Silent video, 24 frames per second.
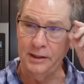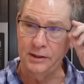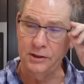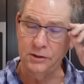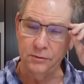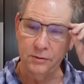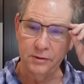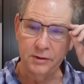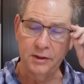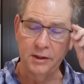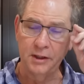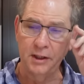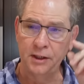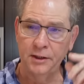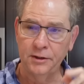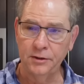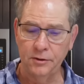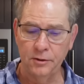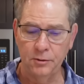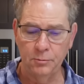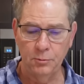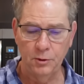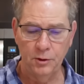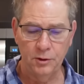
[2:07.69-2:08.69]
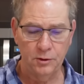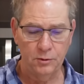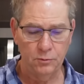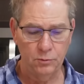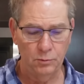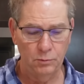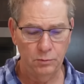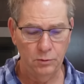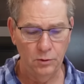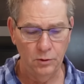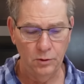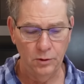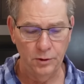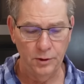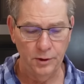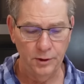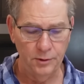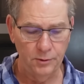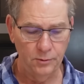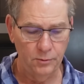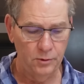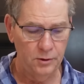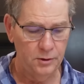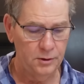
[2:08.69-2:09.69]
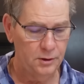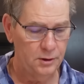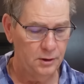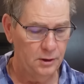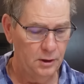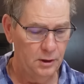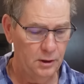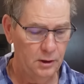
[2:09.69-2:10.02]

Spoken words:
So at the end of the month, we'll pull another one.